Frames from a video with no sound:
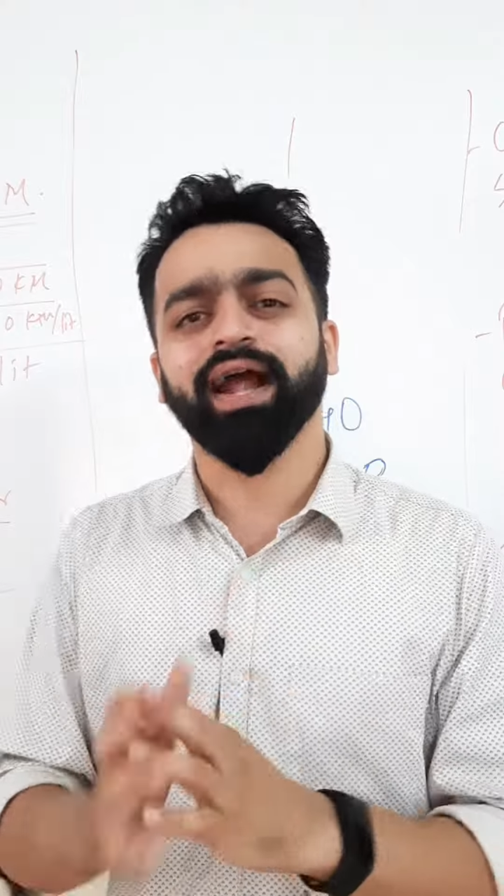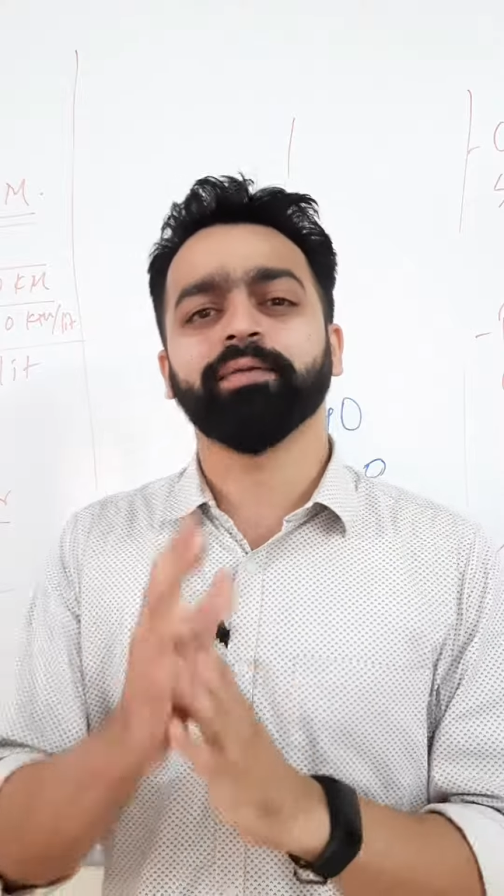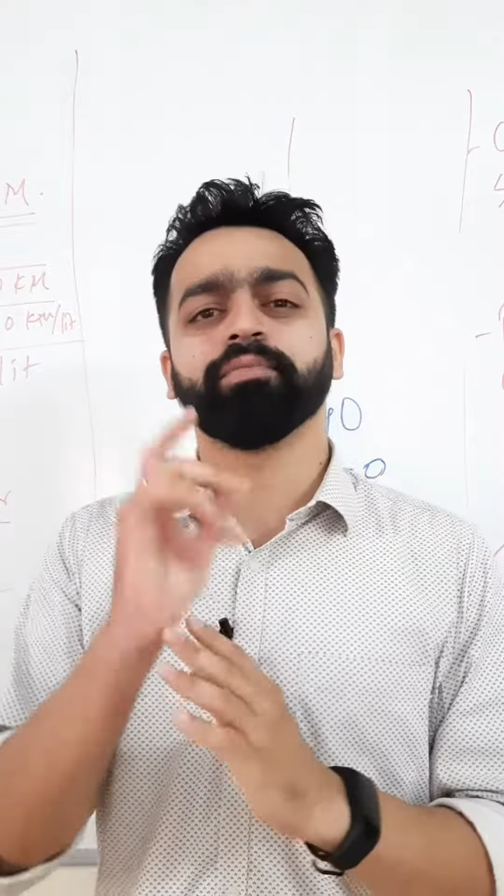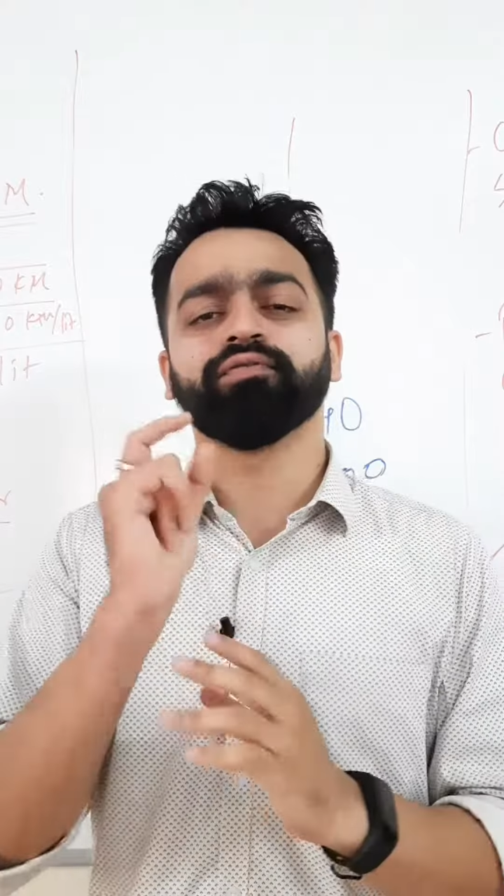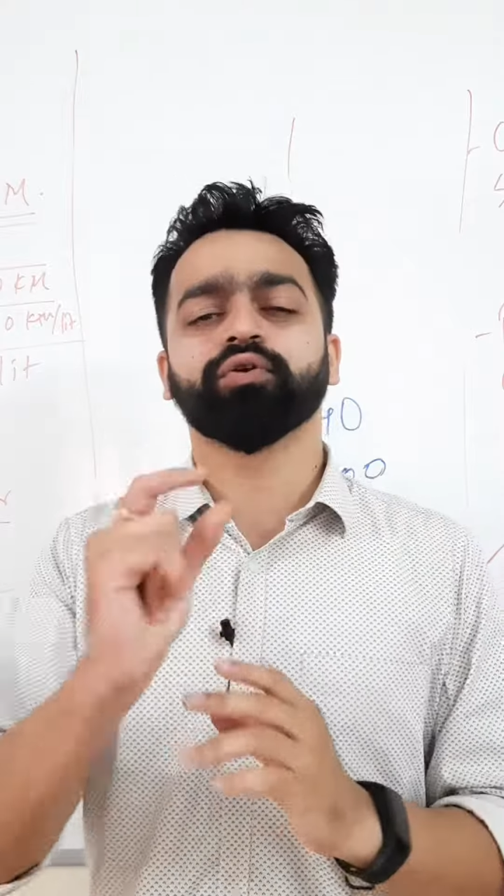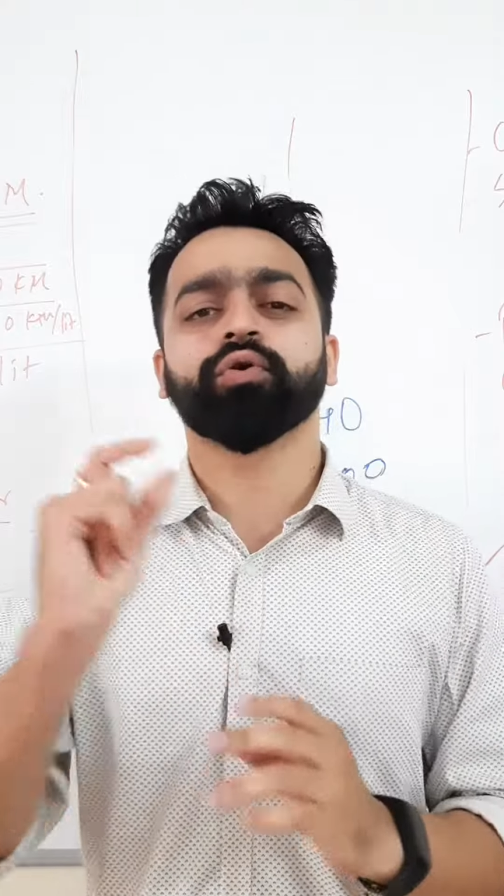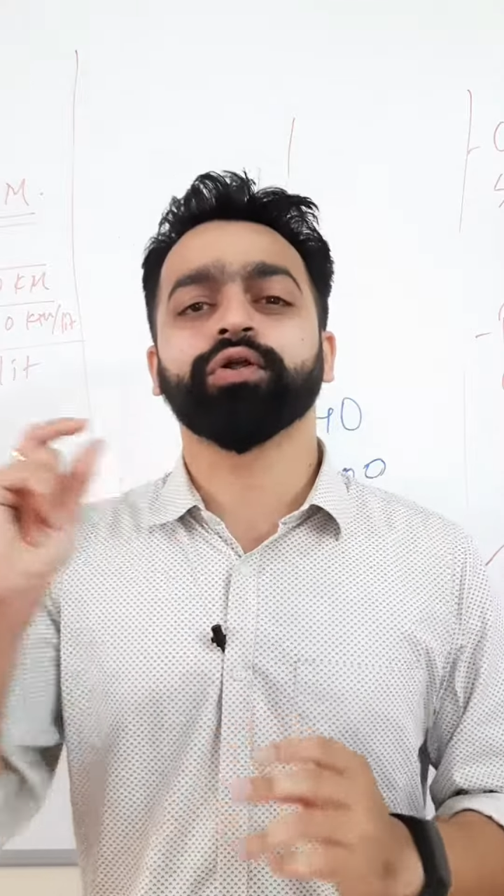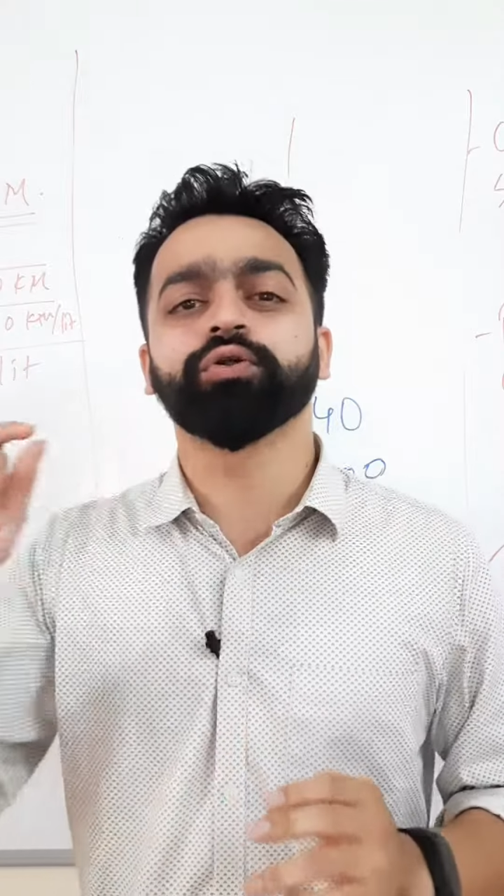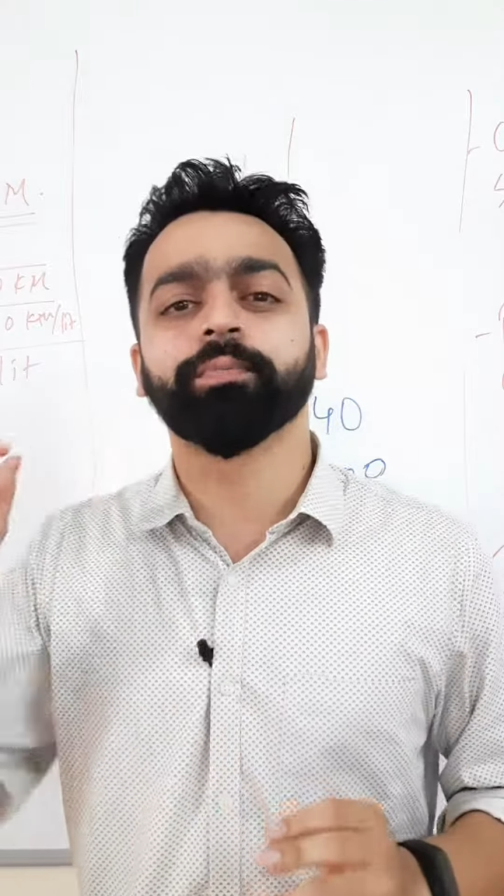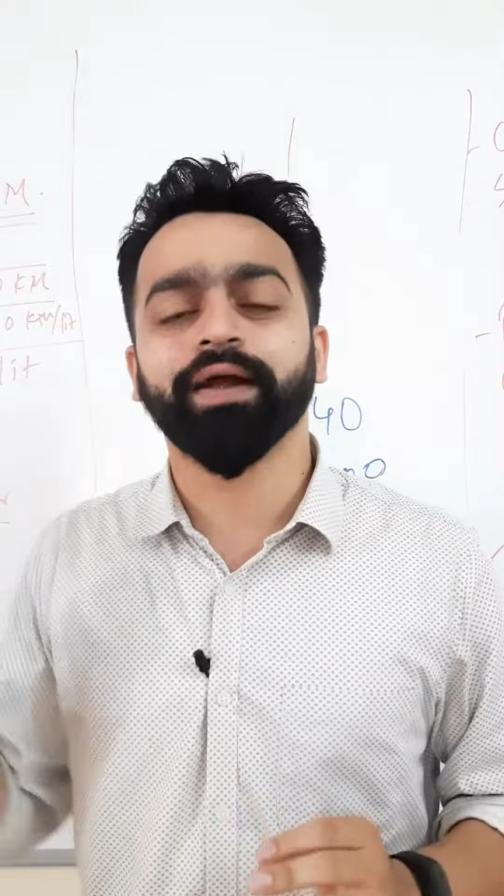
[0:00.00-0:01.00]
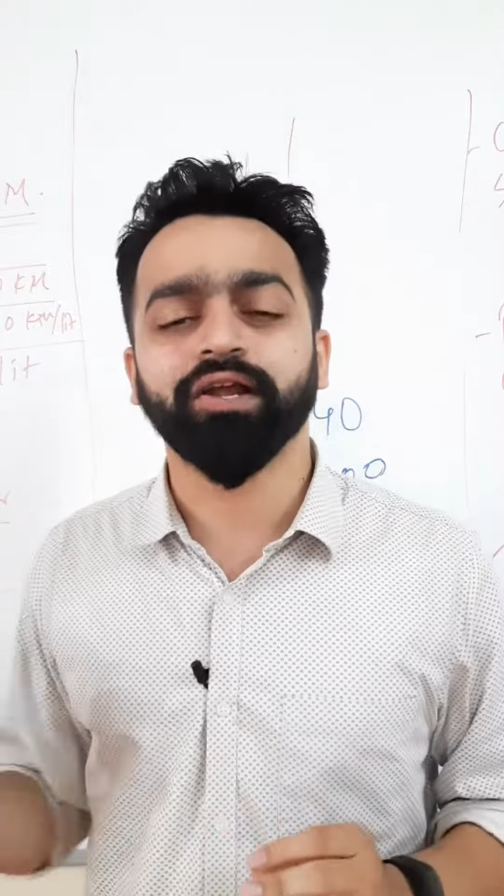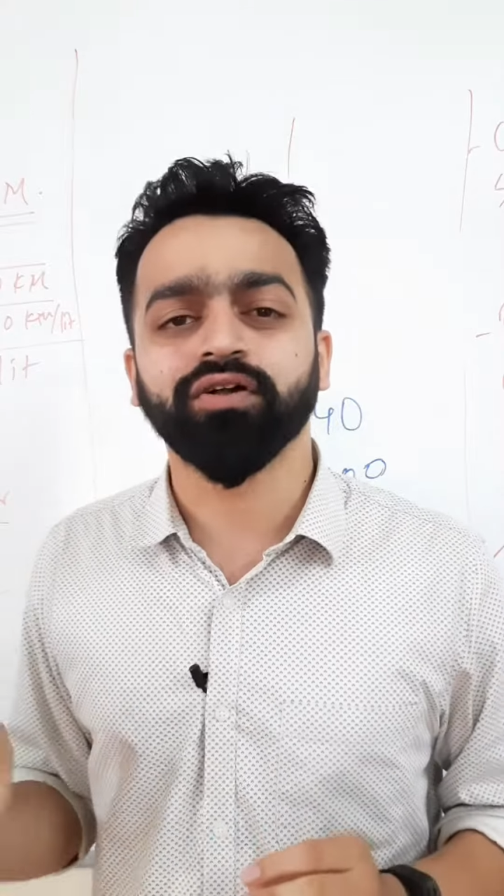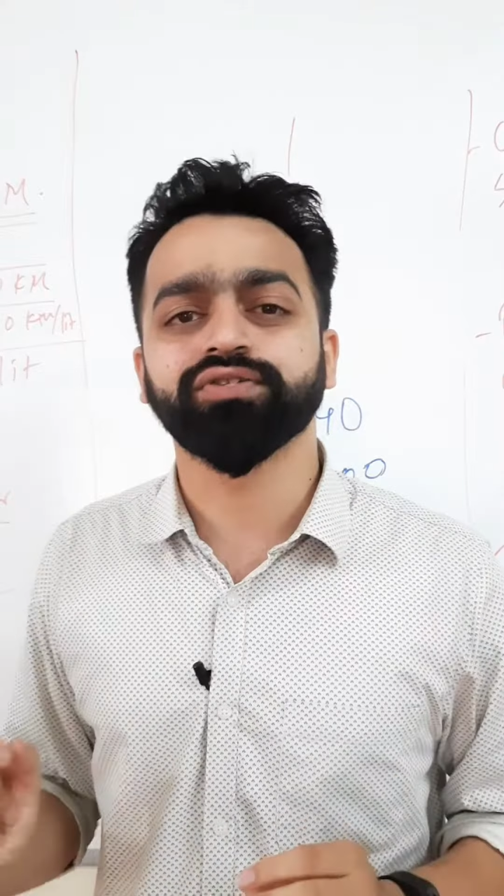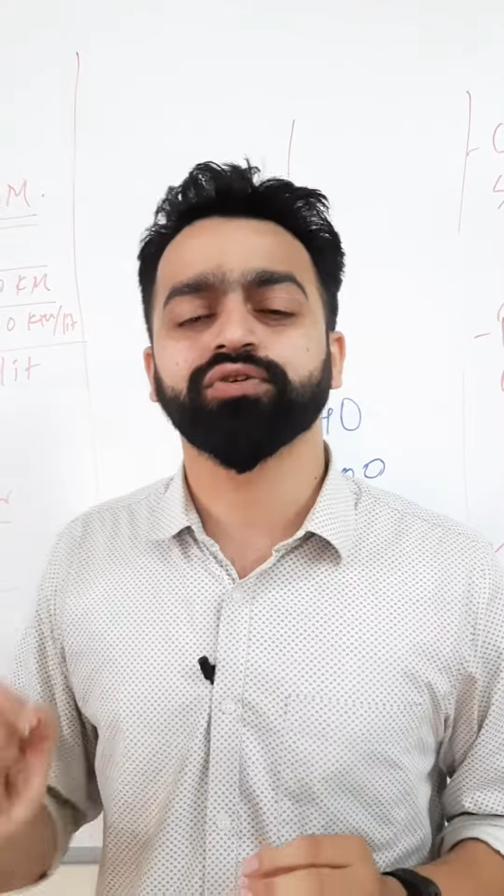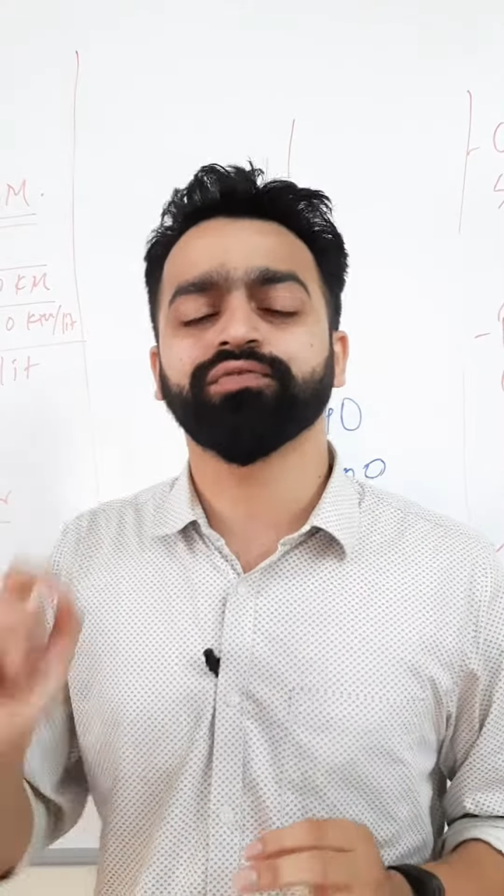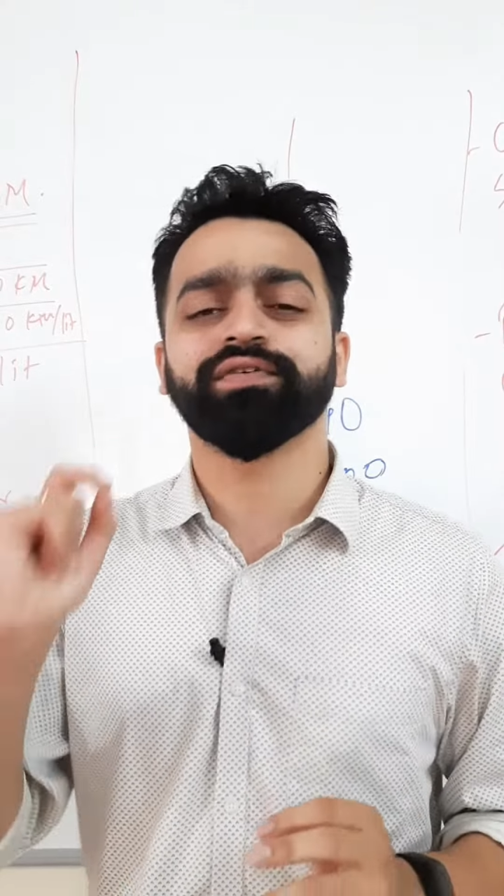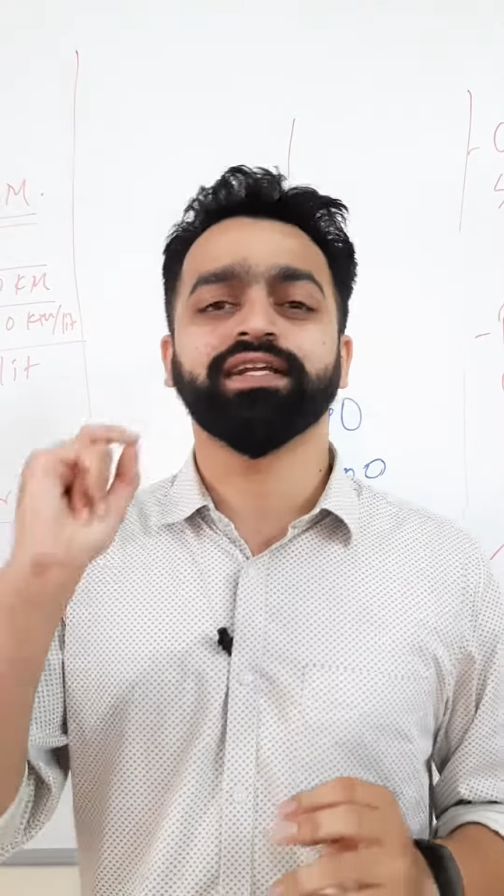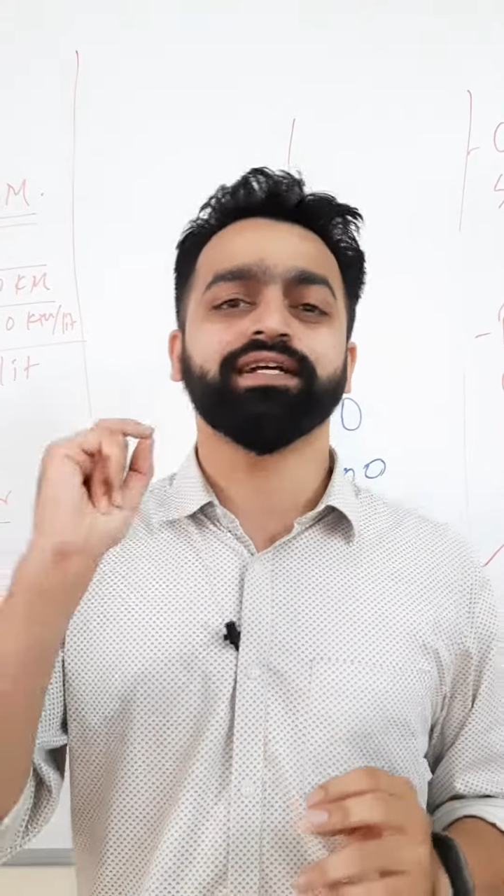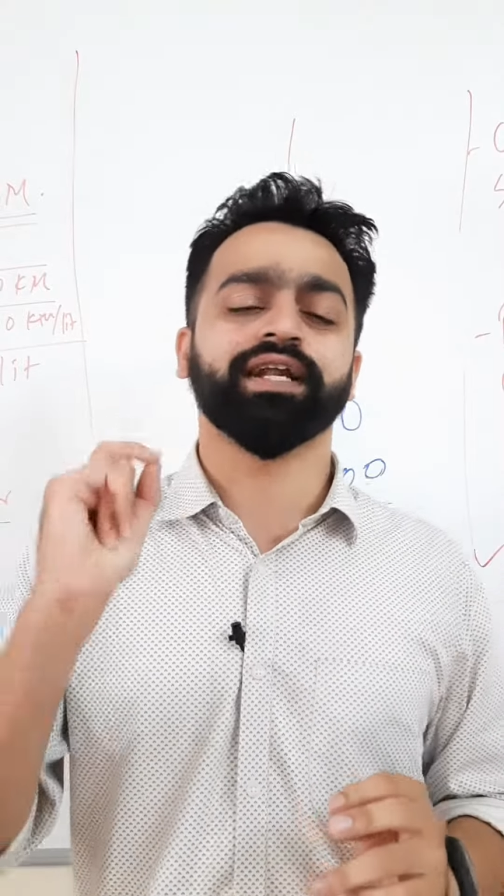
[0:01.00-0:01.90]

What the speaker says: and before going to bed also feel